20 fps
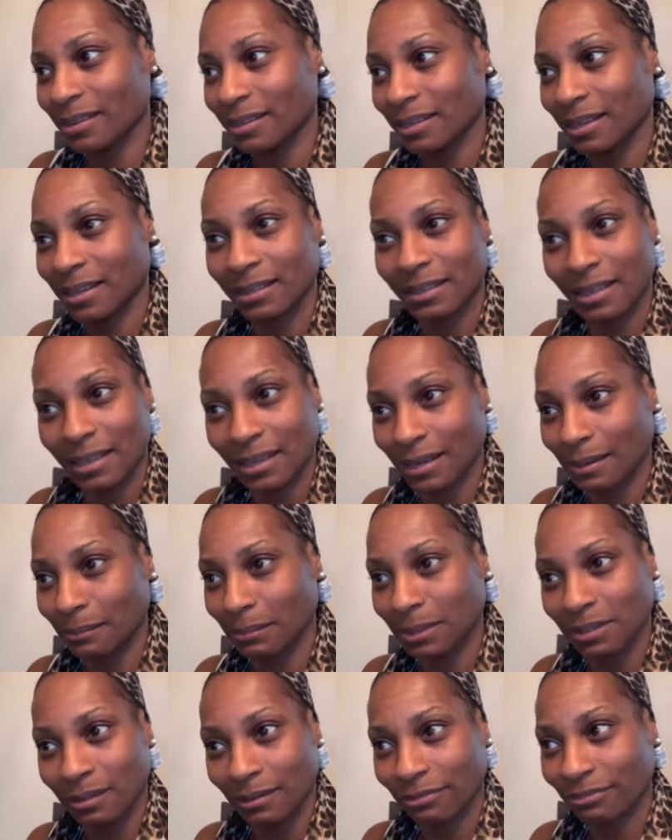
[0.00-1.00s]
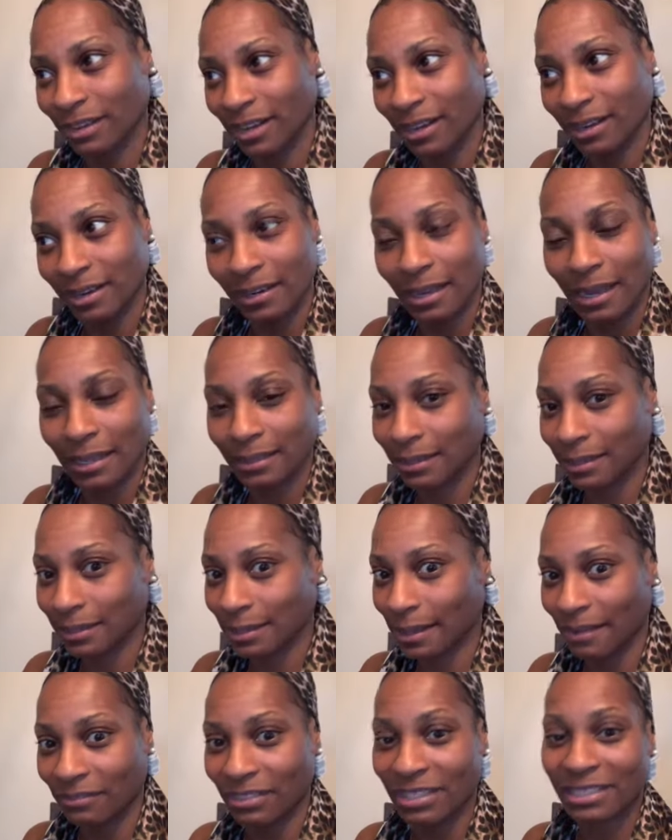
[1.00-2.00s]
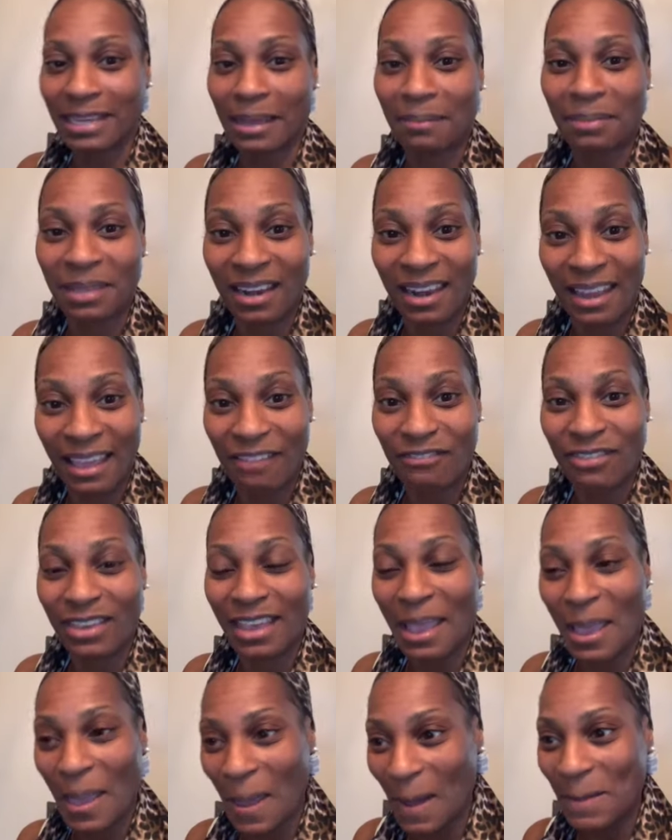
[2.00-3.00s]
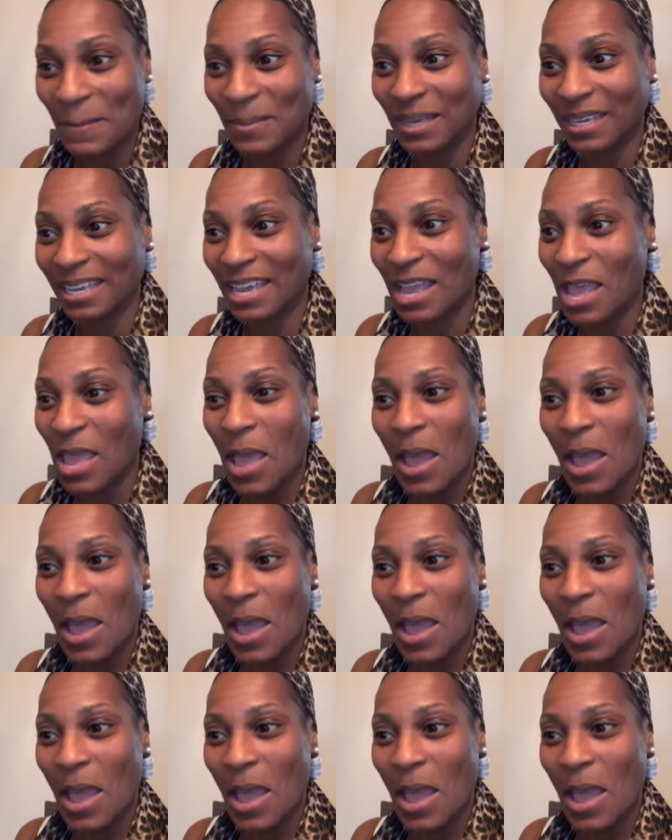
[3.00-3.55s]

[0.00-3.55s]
They think I'm a little funny. I think half the time they're laughing at me.